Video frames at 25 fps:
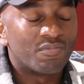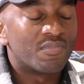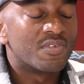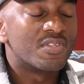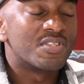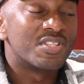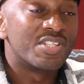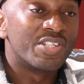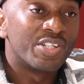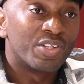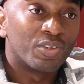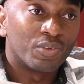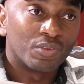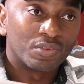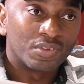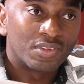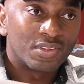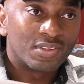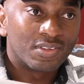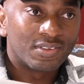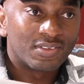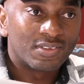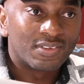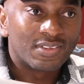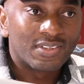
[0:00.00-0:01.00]
Senior Oat.
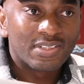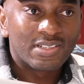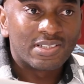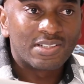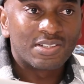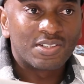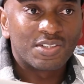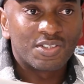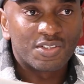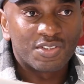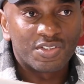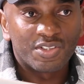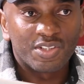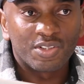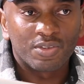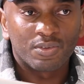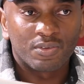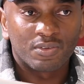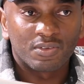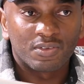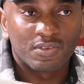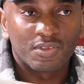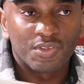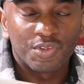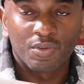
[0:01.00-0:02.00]
You
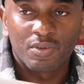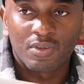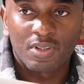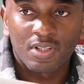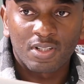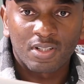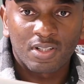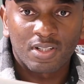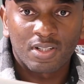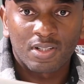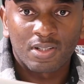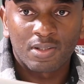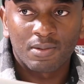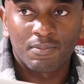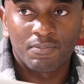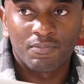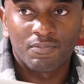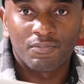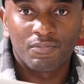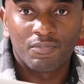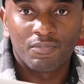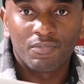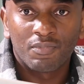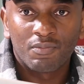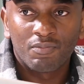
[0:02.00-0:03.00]
know,
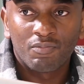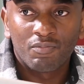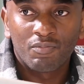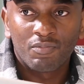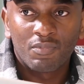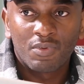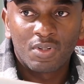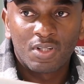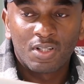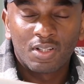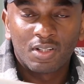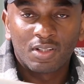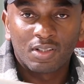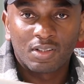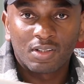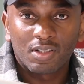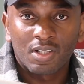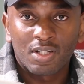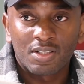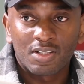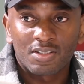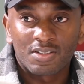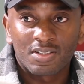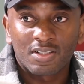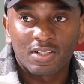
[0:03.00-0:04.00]

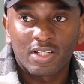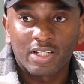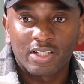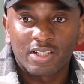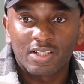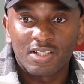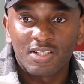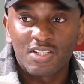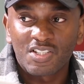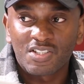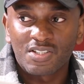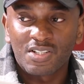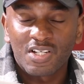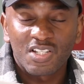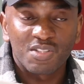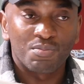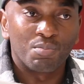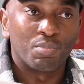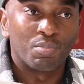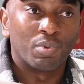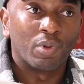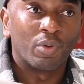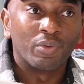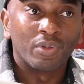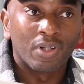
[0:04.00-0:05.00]
it's like he has
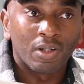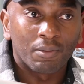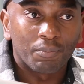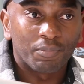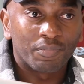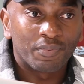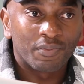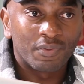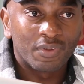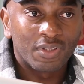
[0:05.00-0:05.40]
blown up.